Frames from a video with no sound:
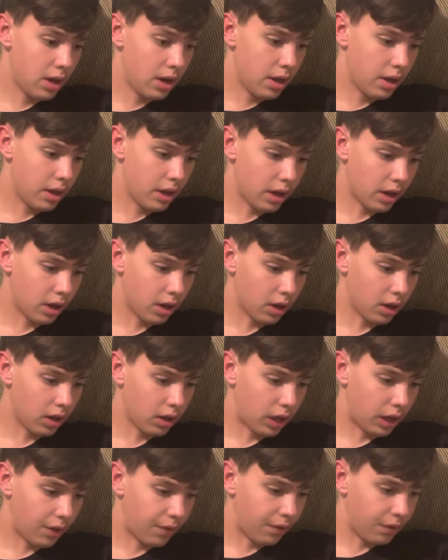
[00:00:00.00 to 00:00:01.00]
then I heard a
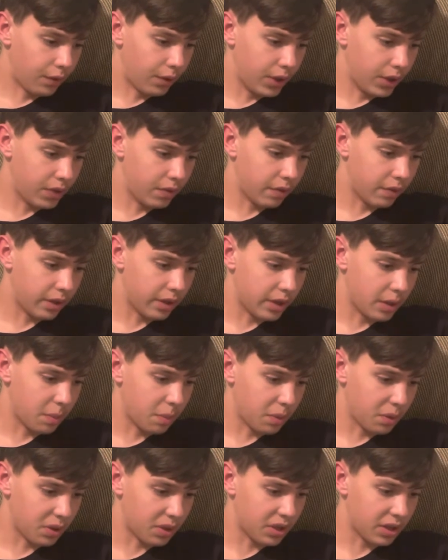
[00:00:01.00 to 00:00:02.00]
loud voice from the
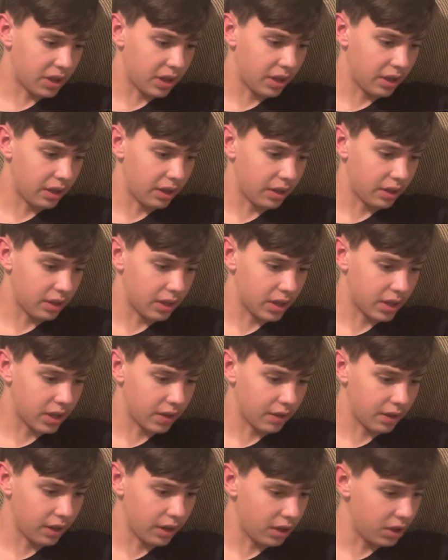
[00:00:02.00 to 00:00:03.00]
temple saying to the
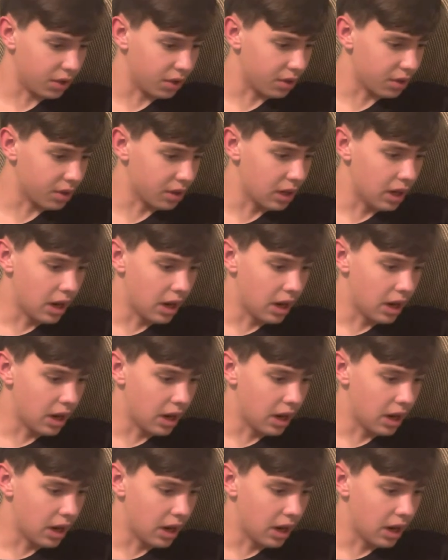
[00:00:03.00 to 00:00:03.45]
seven angels,